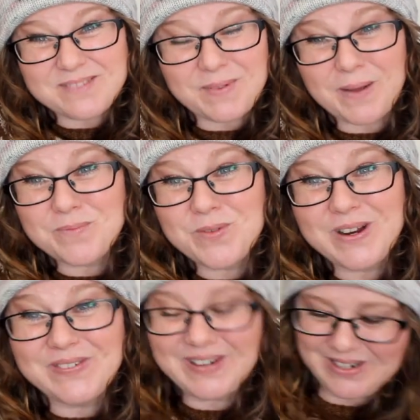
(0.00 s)
but I'm
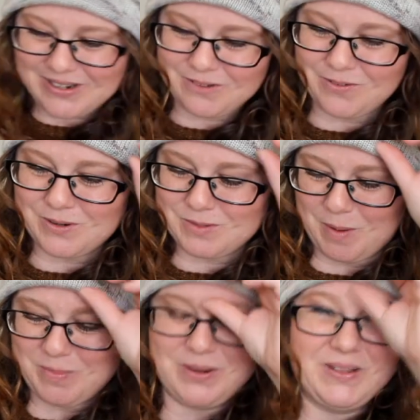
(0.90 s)
really, really looking forward to
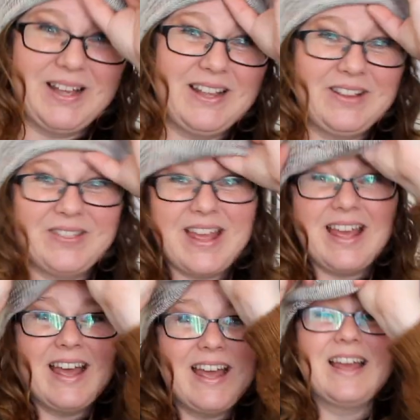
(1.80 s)
popping them on
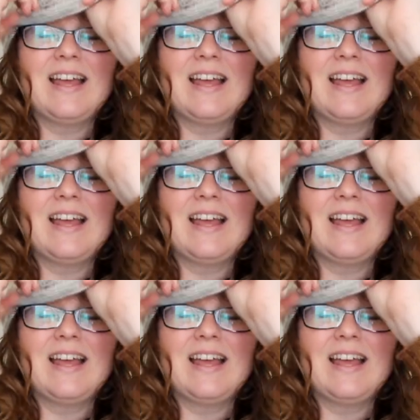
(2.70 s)
there.